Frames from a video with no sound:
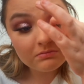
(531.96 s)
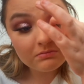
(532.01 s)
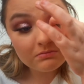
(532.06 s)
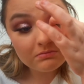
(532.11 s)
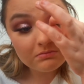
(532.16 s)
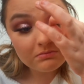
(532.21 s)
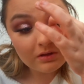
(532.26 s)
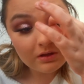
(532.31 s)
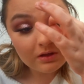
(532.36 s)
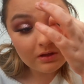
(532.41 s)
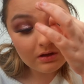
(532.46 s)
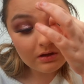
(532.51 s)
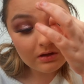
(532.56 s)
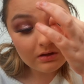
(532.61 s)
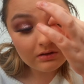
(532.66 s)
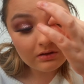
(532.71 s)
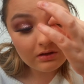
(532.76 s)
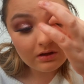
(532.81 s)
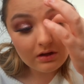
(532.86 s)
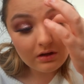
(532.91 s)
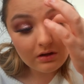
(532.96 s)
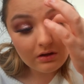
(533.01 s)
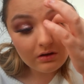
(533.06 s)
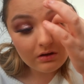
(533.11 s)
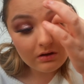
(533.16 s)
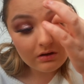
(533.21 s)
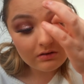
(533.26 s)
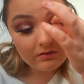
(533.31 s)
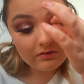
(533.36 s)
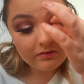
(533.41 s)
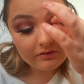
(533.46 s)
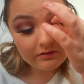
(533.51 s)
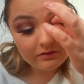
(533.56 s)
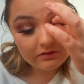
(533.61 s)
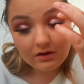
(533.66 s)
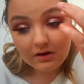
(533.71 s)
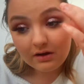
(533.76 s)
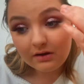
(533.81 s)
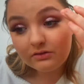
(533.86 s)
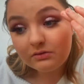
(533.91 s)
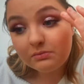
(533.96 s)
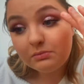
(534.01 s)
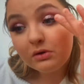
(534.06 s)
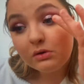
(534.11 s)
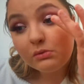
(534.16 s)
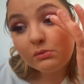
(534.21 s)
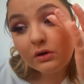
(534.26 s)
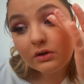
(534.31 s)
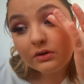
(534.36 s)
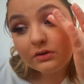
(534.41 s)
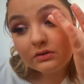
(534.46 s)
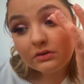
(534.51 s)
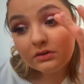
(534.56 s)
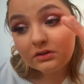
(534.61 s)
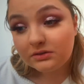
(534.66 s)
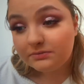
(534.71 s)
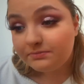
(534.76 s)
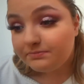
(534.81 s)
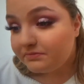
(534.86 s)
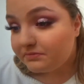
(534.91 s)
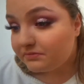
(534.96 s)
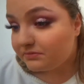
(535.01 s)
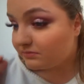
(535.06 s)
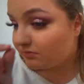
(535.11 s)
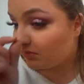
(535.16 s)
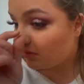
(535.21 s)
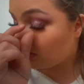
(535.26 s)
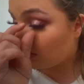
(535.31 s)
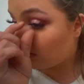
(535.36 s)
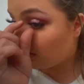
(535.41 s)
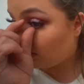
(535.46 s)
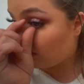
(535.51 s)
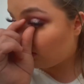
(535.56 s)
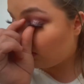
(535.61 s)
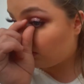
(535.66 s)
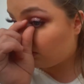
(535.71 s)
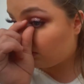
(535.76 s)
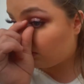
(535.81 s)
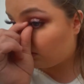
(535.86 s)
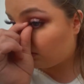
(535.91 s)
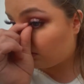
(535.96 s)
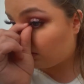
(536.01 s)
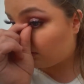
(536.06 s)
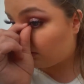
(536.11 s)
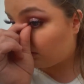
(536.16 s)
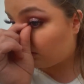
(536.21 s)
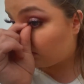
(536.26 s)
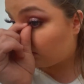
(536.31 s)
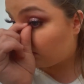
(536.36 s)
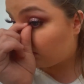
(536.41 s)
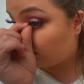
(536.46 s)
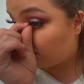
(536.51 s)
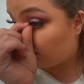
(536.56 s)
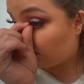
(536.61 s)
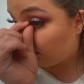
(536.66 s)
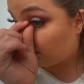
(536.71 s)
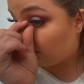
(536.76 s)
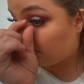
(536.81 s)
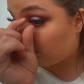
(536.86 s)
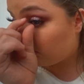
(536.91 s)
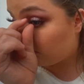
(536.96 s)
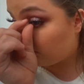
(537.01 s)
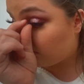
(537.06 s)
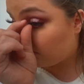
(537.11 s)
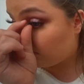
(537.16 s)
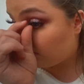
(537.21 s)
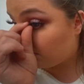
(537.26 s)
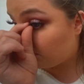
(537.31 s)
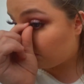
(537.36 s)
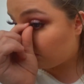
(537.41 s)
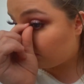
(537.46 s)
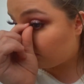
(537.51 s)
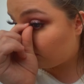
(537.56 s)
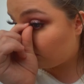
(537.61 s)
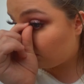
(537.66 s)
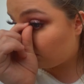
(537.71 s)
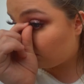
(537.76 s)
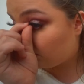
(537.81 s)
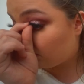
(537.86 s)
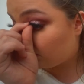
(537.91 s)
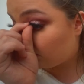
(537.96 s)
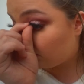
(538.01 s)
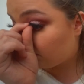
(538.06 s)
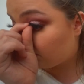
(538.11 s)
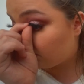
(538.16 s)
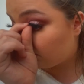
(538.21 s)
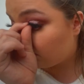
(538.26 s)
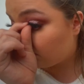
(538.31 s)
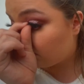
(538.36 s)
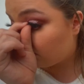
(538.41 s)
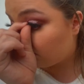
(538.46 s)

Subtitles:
me like half the time to put them on. This side though just keeps coming off. I don't have enough glue on it, but.